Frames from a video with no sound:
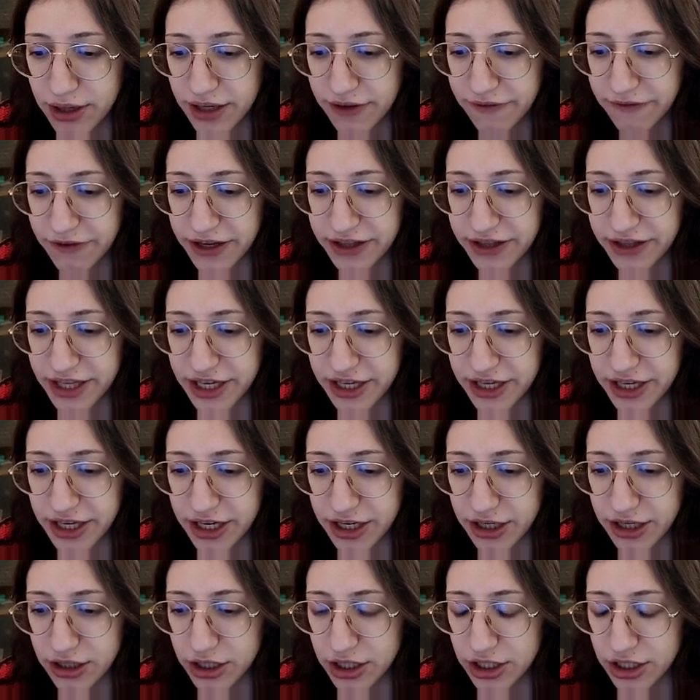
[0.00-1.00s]
Well, if I take
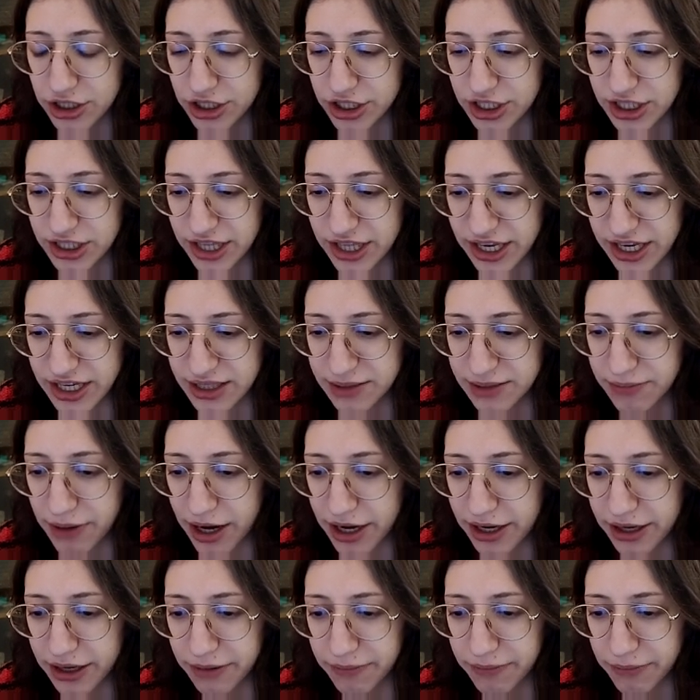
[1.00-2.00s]
here, he just takes
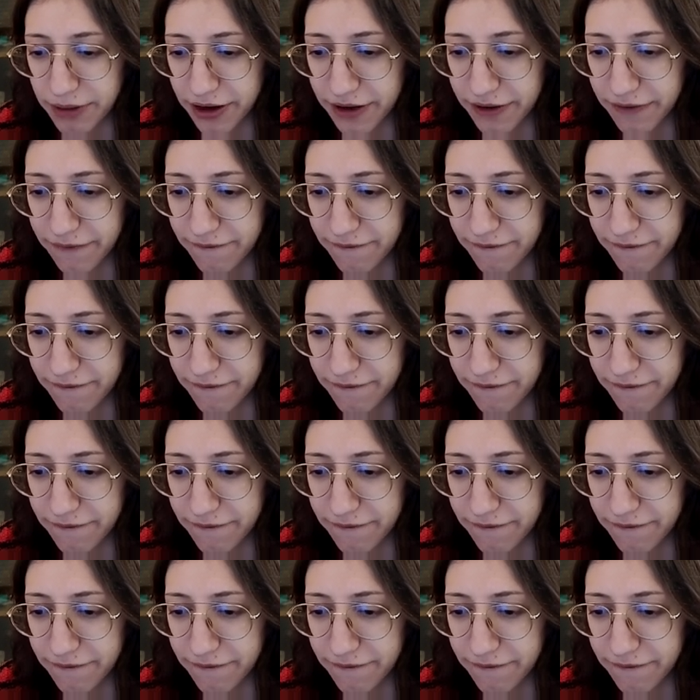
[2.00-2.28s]
my